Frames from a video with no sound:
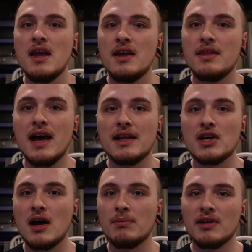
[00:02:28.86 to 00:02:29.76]
that
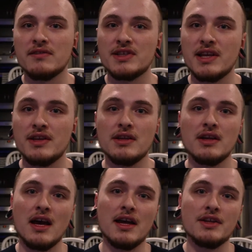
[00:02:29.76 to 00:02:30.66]
top layer of skin,
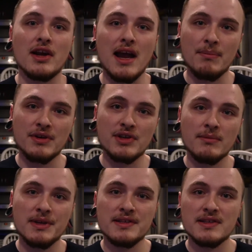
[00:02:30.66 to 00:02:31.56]
your
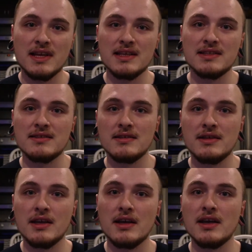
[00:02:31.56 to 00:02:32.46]
epidermis, is
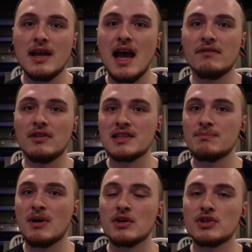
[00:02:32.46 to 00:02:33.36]
gonna have less
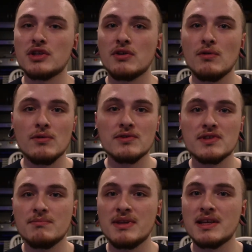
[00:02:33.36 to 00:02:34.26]
puncture
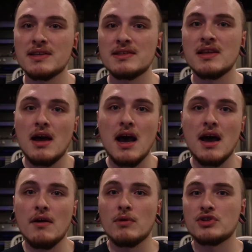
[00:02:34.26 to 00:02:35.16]
holes because
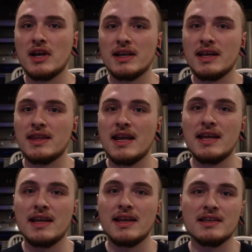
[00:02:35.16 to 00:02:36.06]
we're trying to get that
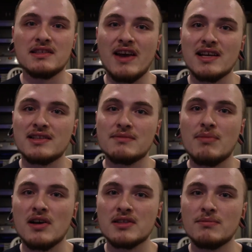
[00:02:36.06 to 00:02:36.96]
ink in as fast as
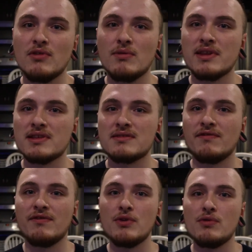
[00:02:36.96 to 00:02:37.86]
possible with as
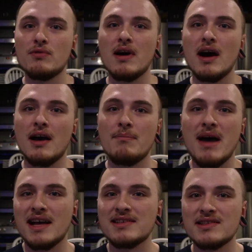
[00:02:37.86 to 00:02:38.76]
few
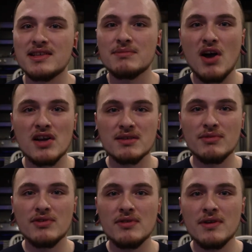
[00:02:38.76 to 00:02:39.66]
passes as
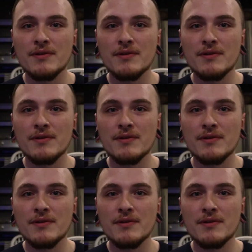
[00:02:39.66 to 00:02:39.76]
possible.